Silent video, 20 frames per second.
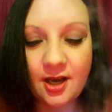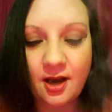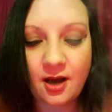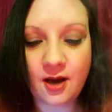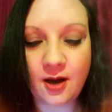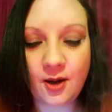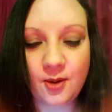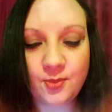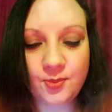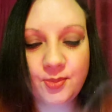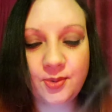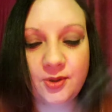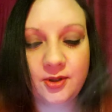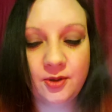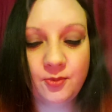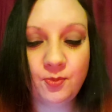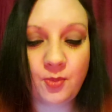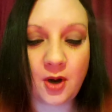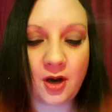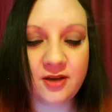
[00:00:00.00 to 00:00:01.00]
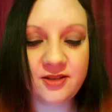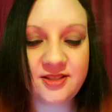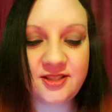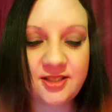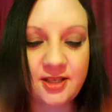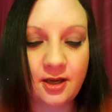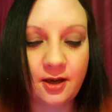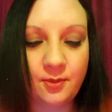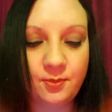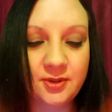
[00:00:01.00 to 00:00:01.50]
up,
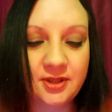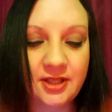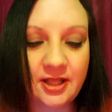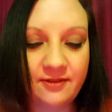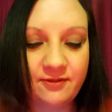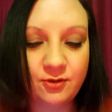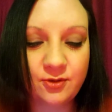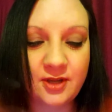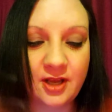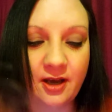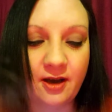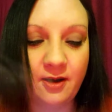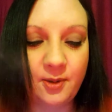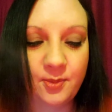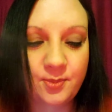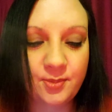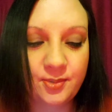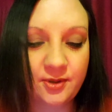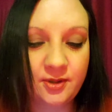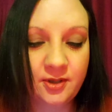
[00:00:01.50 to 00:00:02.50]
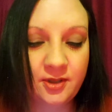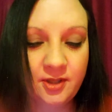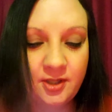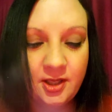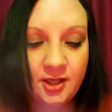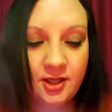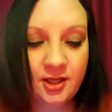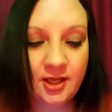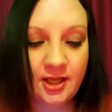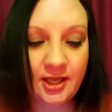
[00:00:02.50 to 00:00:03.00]
bossed up, leveled up
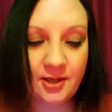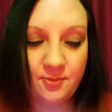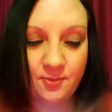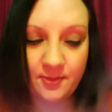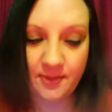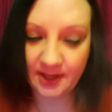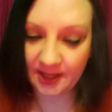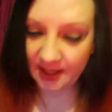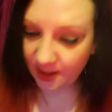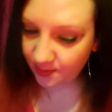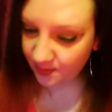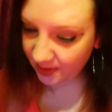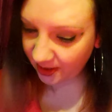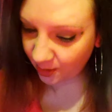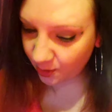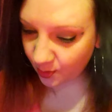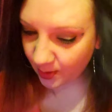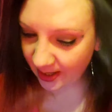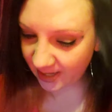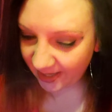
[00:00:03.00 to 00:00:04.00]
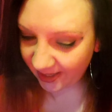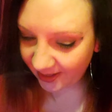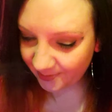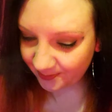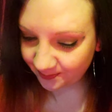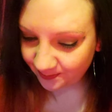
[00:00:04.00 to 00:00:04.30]
in big, big way.